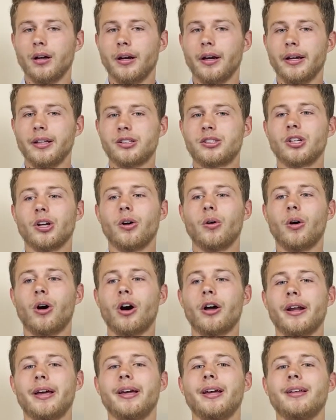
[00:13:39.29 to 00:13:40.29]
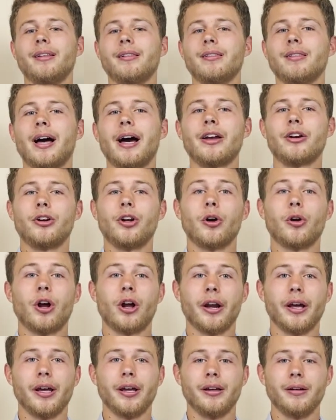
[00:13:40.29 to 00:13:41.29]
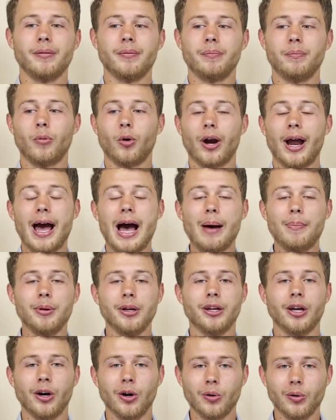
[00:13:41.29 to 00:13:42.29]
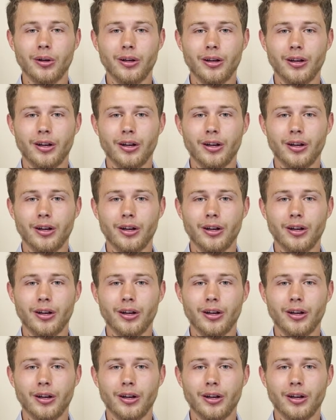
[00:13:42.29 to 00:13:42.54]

And so on a lighter note, on a more happy note,